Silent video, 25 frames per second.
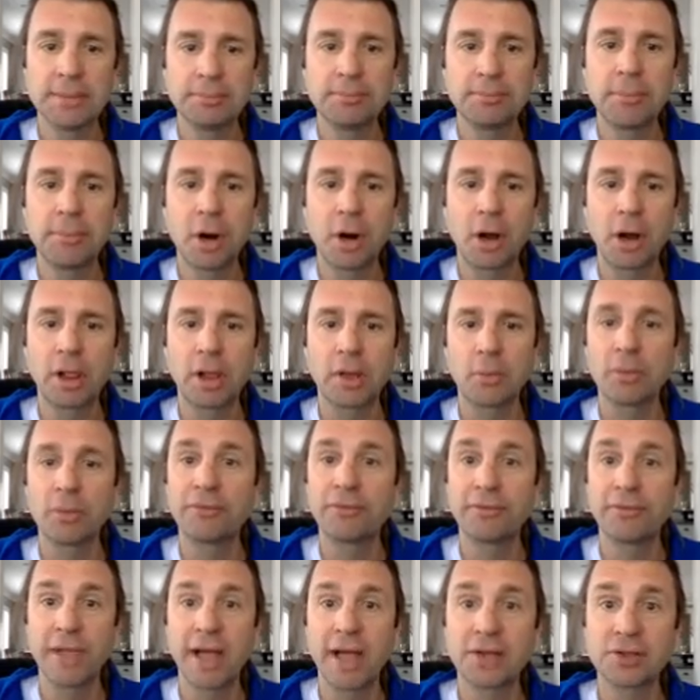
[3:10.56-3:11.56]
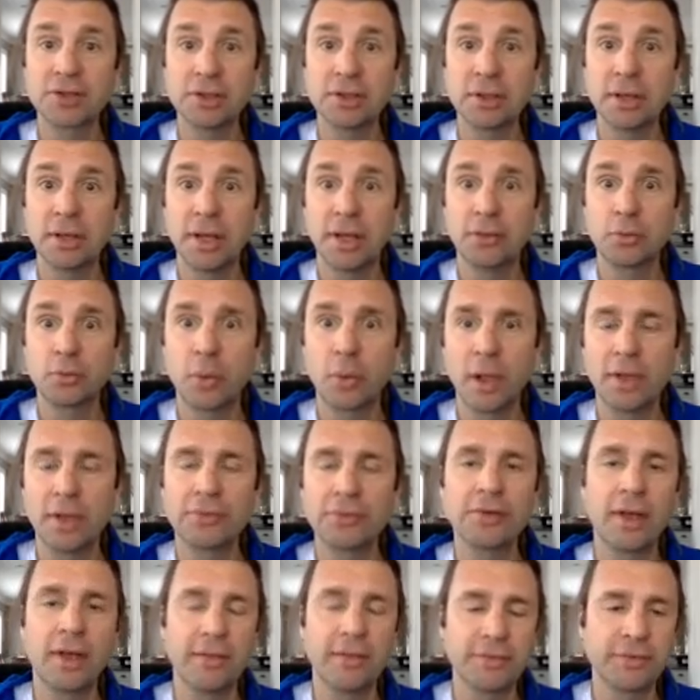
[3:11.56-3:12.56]
partly reflection as well as
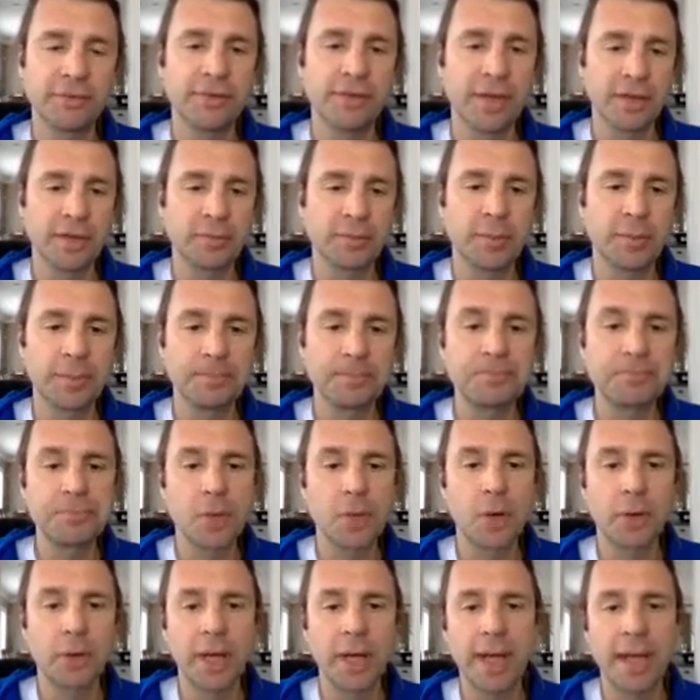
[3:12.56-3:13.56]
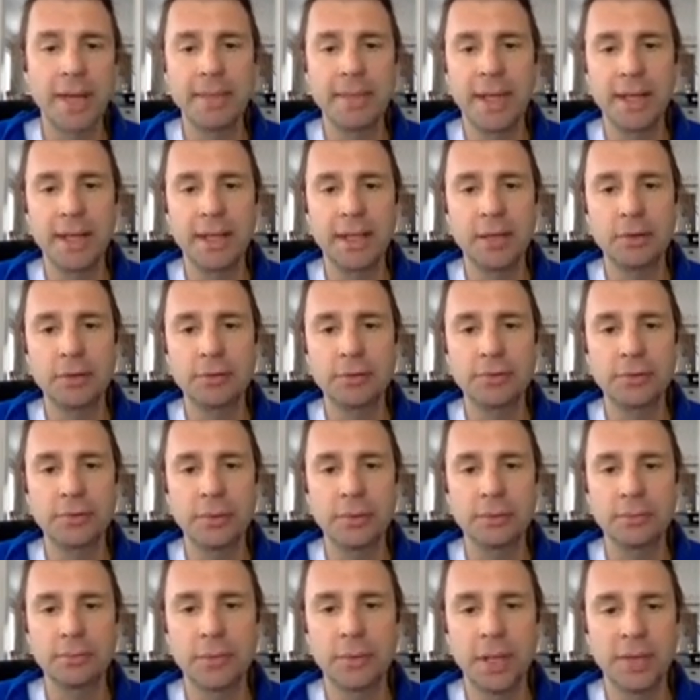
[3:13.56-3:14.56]
self-assessment, okay? And then
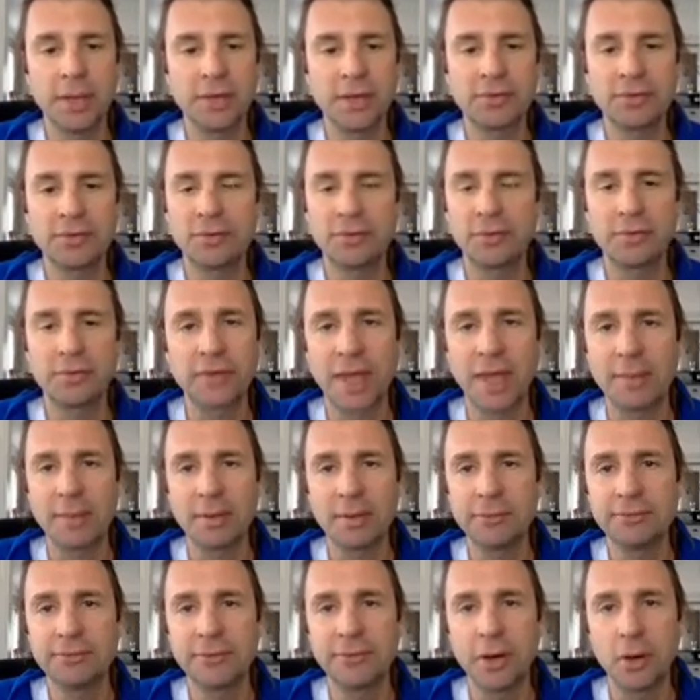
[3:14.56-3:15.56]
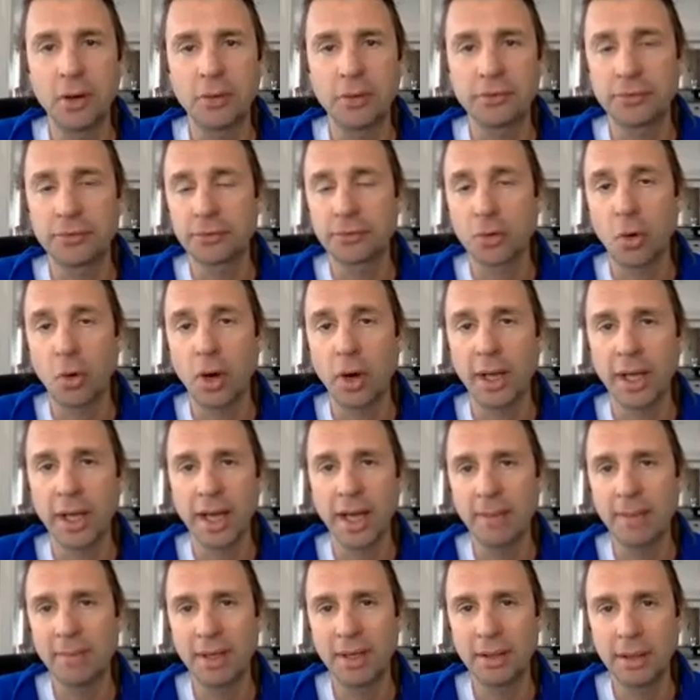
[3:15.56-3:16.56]
this is the same info. It's a scoring
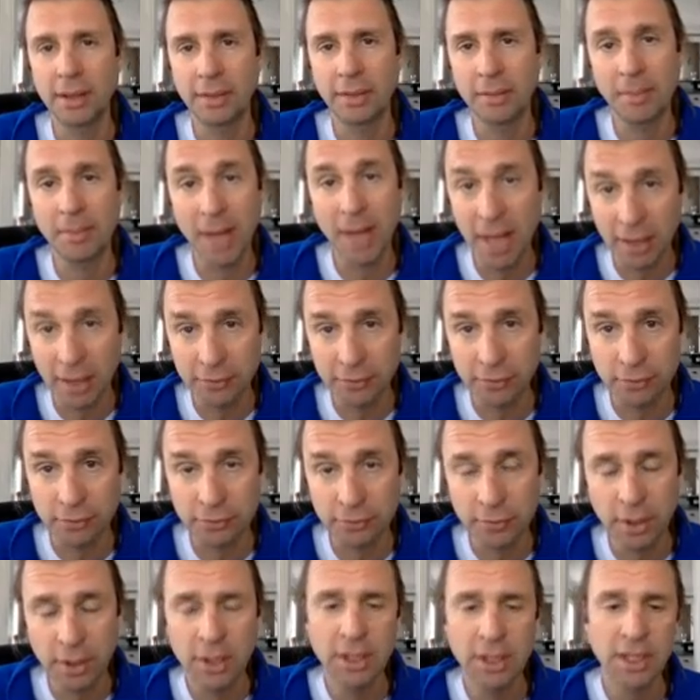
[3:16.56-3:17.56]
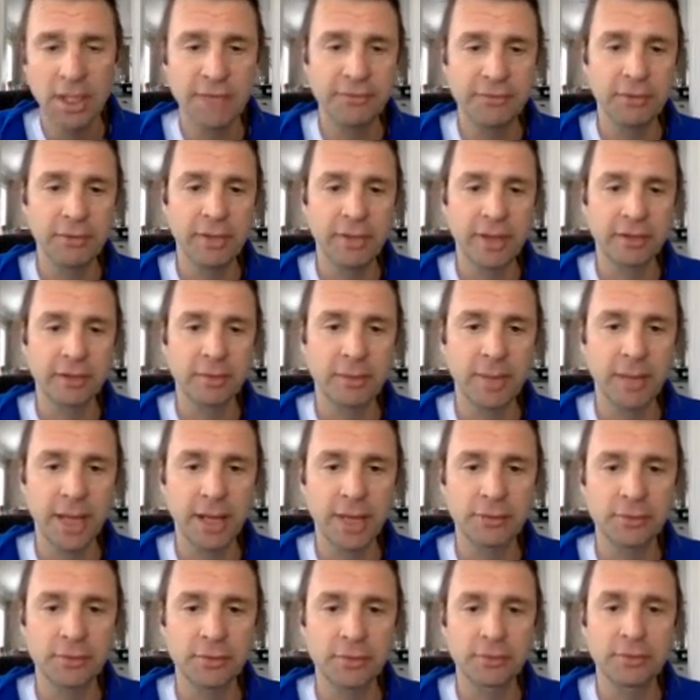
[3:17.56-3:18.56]
guide, but in the boxes, if you like the
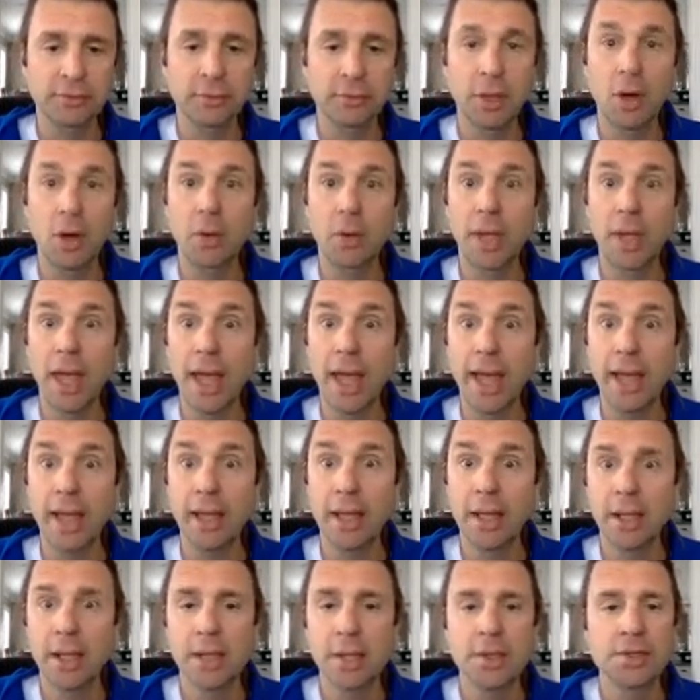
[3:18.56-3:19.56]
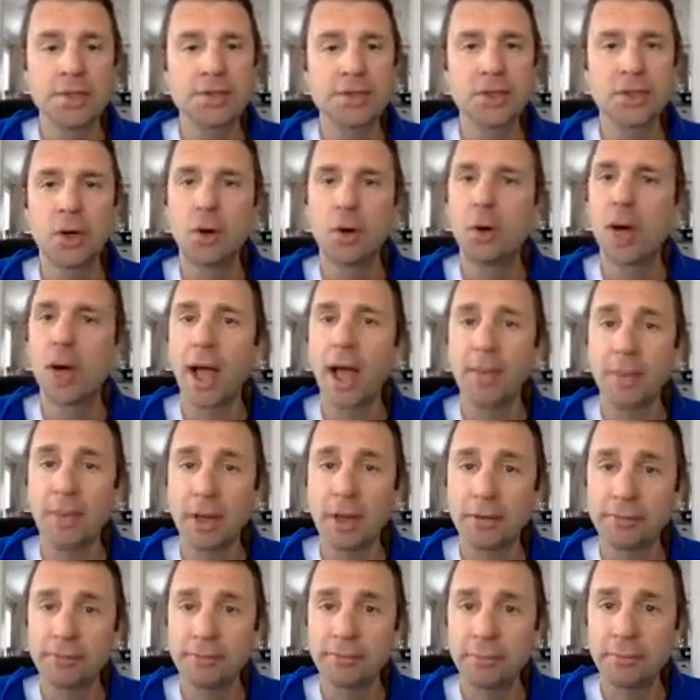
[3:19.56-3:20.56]
boxes. Okay, so I'm
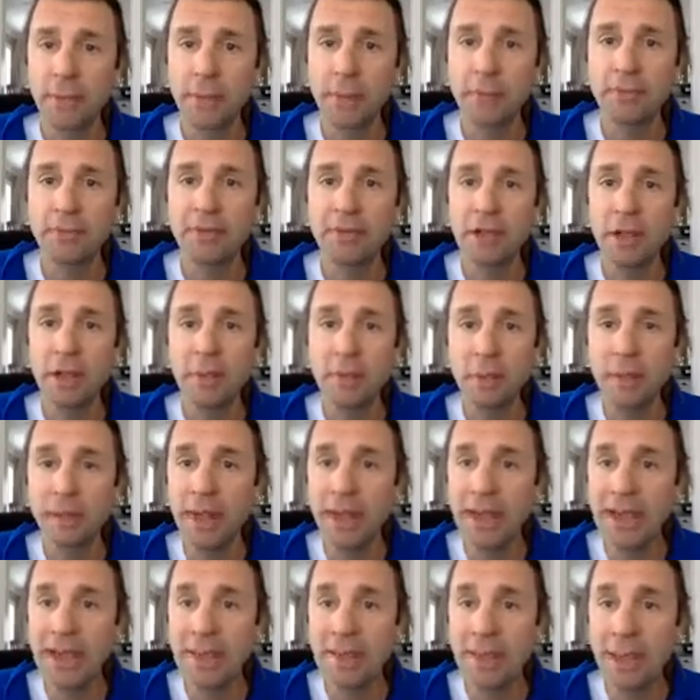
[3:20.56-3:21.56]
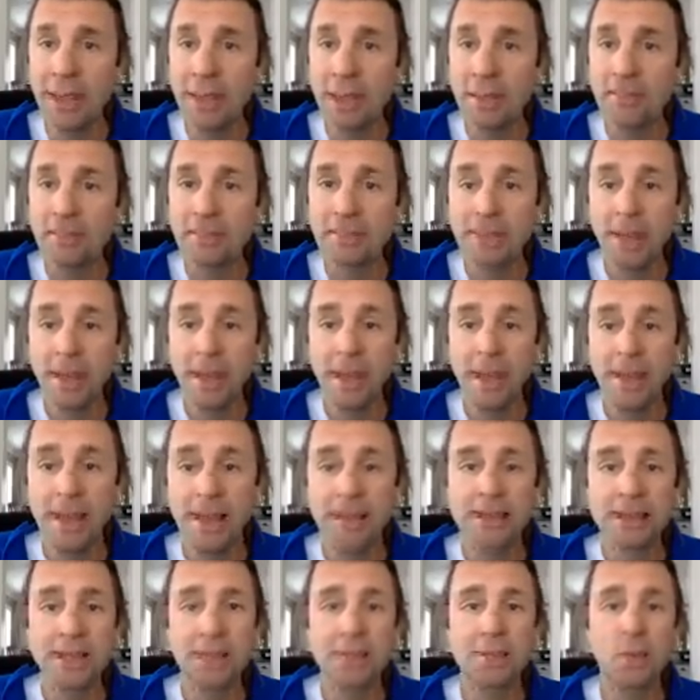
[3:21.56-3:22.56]
available by email
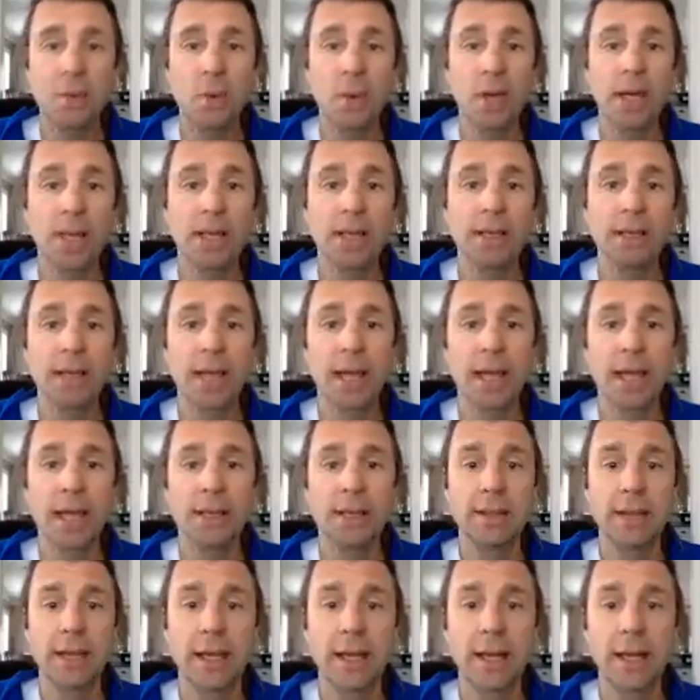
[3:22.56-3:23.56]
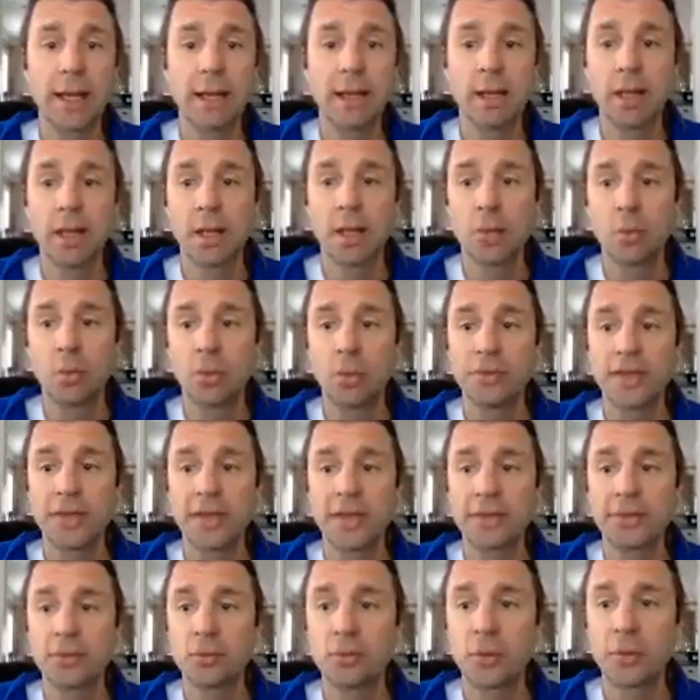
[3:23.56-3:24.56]
anytime you want, and we'll take
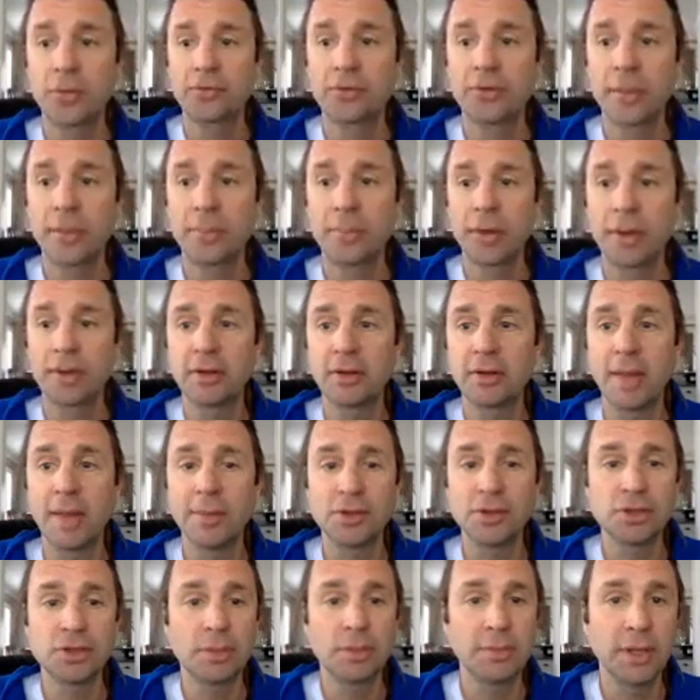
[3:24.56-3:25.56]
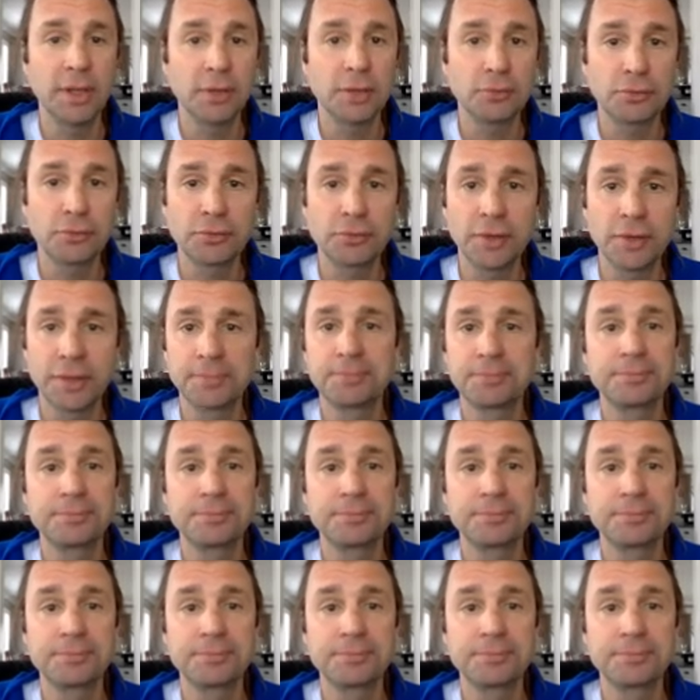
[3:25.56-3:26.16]
this one step at a time. It should be interesting.